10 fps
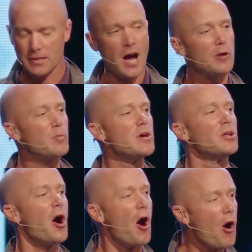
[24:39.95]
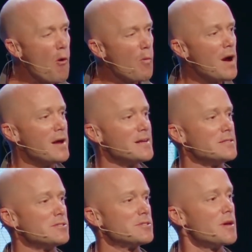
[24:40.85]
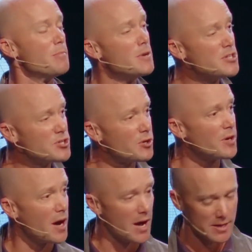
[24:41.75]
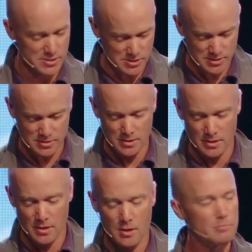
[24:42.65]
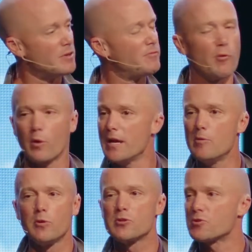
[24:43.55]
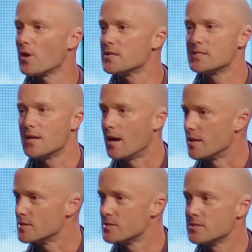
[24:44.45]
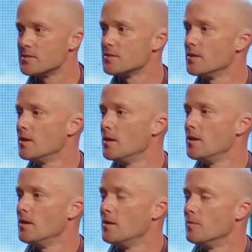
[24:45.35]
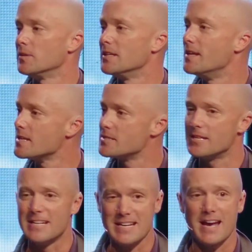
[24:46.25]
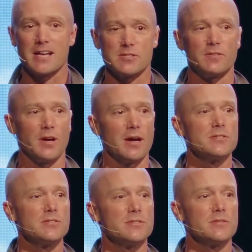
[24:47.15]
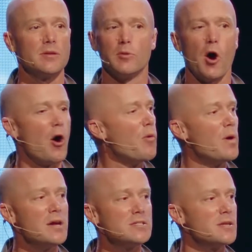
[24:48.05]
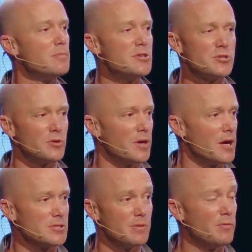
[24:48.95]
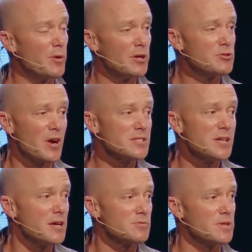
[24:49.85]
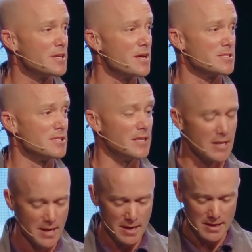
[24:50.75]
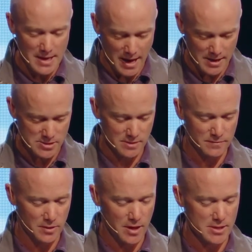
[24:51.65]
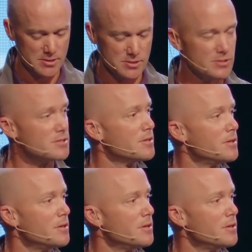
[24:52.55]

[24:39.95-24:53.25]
God will always mature us before he will trust us with the destiny he has for us. He will always mature us before he'll trust us with the destiny he has for us.